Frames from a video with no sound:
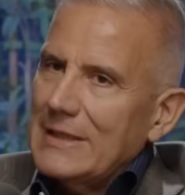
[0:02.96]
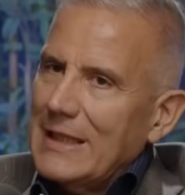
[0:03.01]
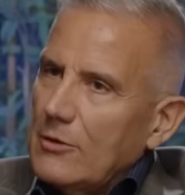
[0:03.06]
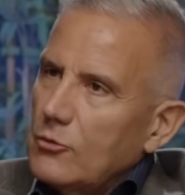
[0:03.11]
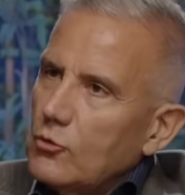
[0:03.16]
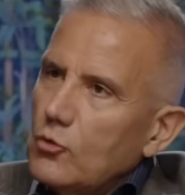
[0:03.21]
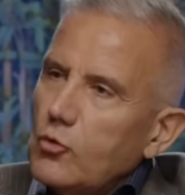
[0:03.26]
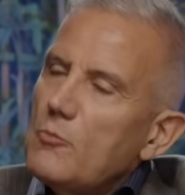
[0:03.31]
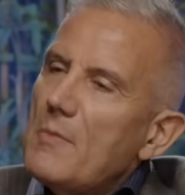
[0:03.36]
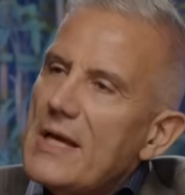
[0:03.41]
There
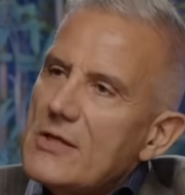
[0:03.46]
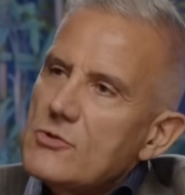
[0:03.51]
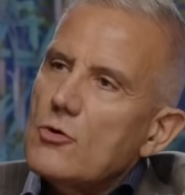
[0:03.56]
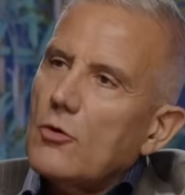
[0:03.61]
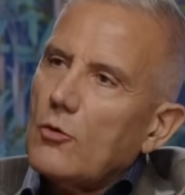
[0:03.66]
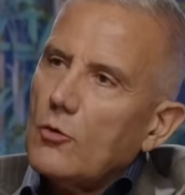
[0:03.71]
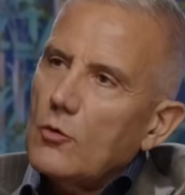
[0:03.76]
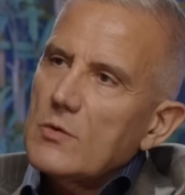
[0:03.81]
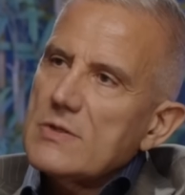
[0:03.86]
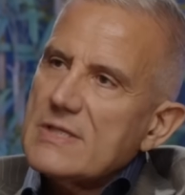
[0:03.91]
are two
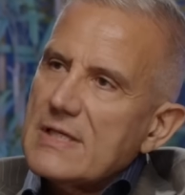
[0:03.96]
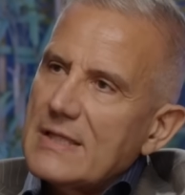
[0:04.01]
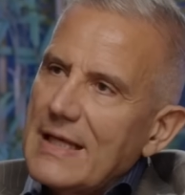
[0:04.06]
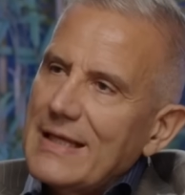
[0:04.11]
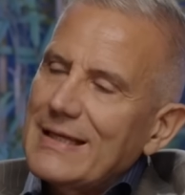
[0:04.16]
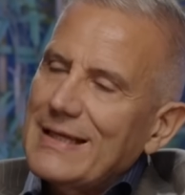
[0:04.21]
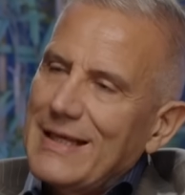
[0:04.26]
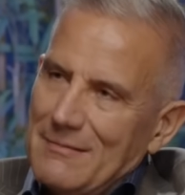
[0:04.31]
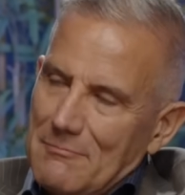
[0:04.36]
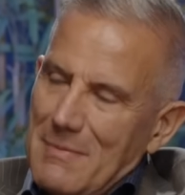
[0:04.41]
major rules that
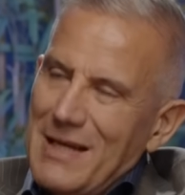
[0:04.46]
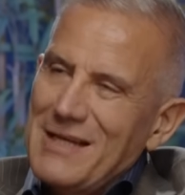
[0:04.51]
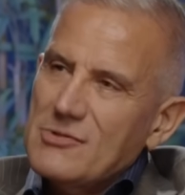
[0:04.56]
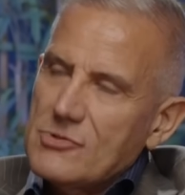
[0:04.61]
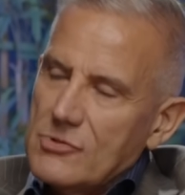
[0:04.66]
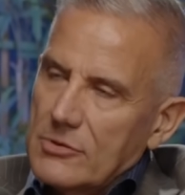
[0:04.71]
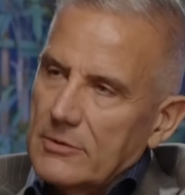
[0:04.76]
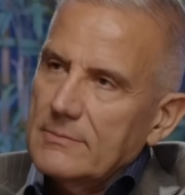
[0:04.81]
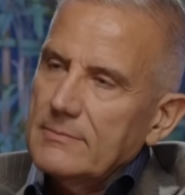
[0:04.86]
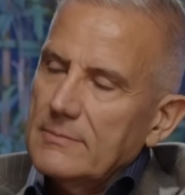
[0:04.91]
I can
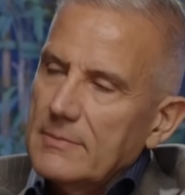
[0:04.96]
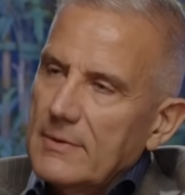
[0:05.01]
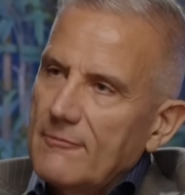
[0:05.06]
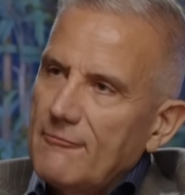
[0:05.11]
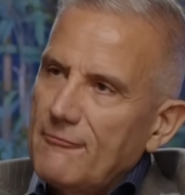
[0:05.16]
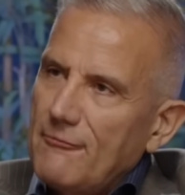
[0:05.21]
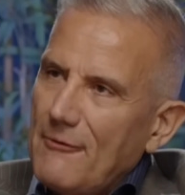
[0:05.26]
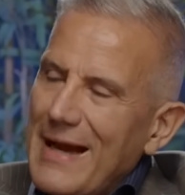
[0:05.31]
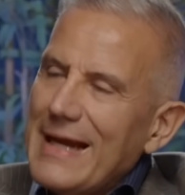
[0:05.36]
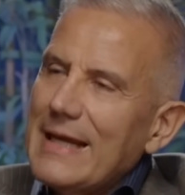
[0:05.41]
mention.
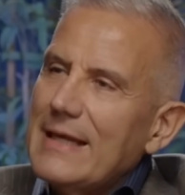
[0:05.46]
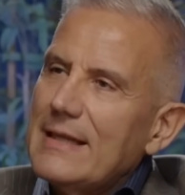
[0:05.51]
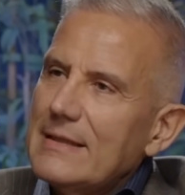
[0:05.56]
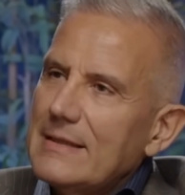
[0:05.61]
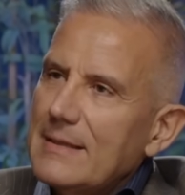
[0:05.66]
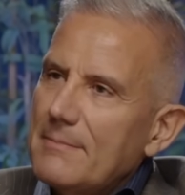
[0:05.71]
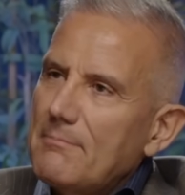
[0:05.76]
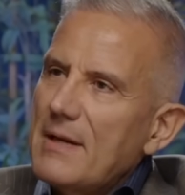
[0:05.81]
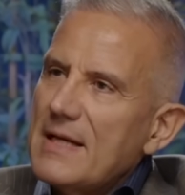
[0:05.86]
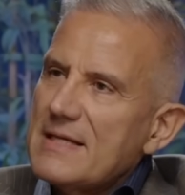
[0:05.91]

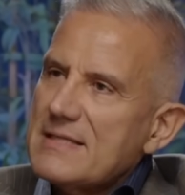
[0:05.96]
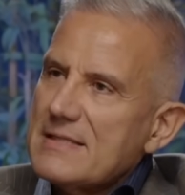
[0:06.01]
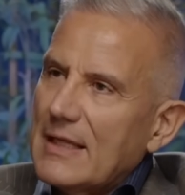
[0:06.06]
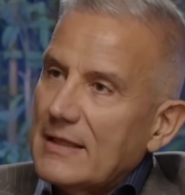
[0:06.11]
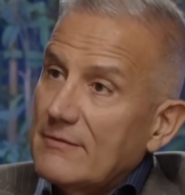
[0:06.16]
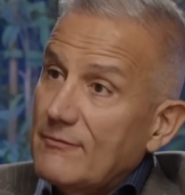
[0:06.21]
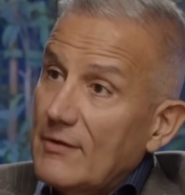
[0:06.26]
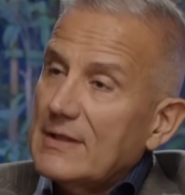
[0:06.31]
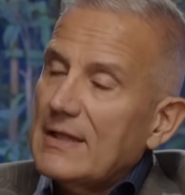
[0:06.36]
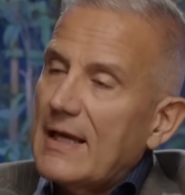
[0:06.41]
Find the
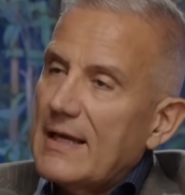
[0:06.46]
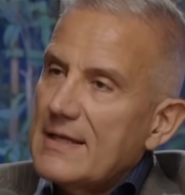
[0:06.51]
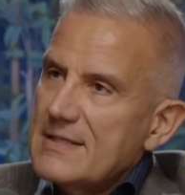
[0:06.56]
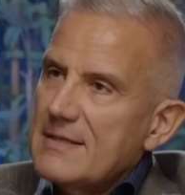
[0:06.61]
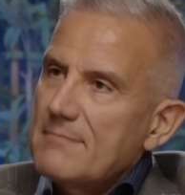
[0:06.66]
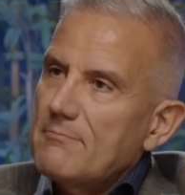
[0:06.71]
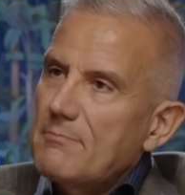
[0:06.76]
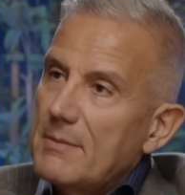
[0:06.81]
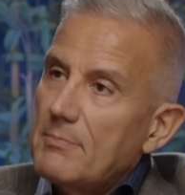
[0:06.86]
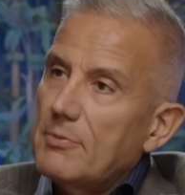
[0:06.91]
best
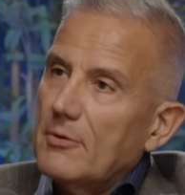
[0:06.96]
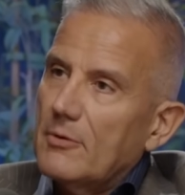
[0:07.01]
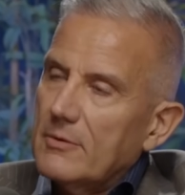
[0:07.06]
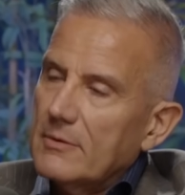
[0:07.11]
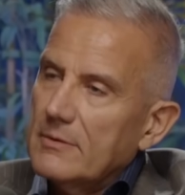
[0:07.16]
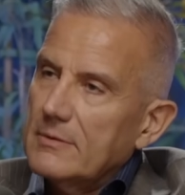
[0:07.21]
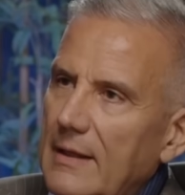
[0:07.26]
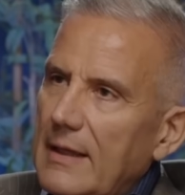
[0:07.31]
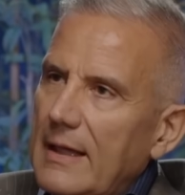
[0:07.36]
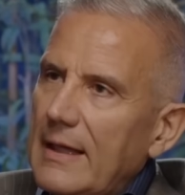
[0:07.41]
advertising
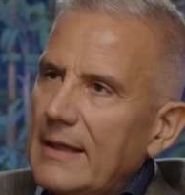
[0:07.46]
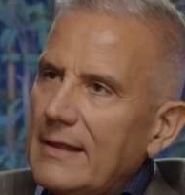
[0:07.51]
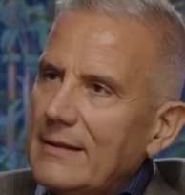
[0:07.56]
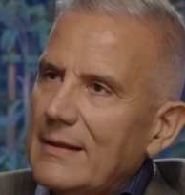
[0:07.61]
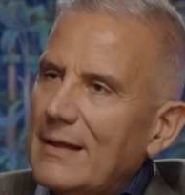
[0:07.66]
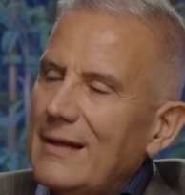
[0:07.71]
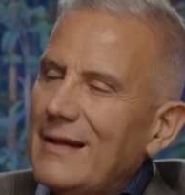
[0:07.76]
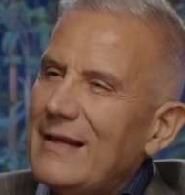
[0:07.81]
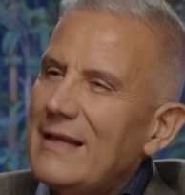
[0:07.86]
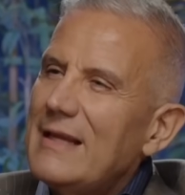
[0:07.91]
people
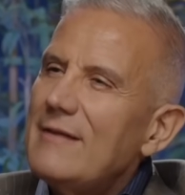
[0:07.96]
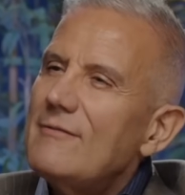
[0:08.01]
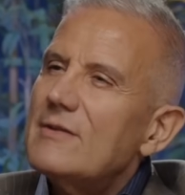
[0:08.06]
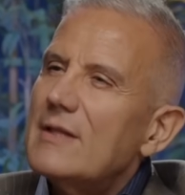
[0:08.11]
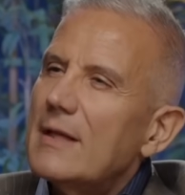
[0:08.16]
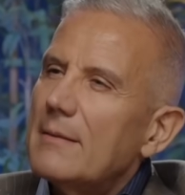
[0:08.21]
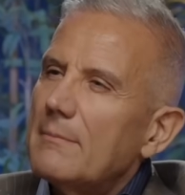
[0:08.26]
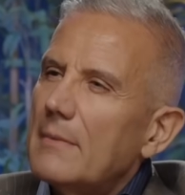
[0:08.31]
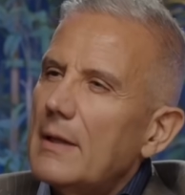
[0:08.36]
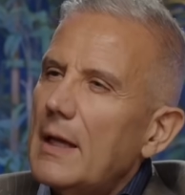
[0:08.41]
and
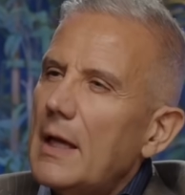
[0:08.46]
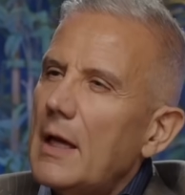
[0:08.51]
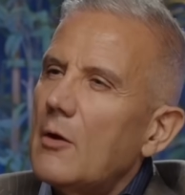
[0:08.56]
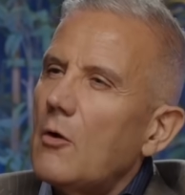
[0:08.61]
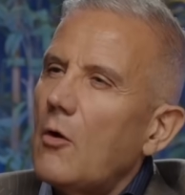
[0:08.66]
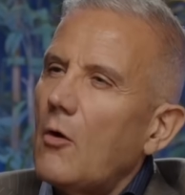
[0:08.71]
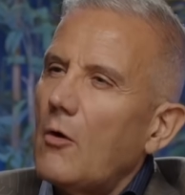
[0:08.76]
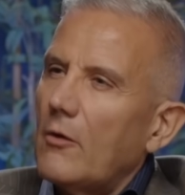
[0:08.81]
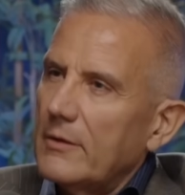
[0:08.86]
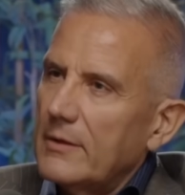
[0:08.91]
leave them
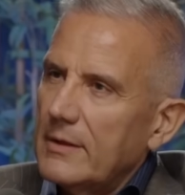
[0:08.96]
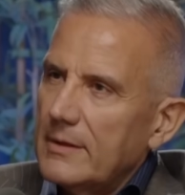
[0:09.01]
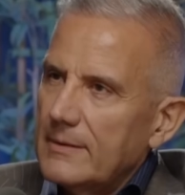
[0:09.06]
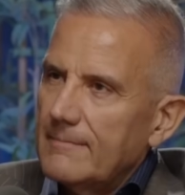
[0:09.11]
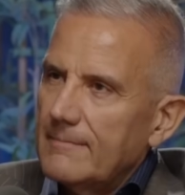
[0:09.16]
alone.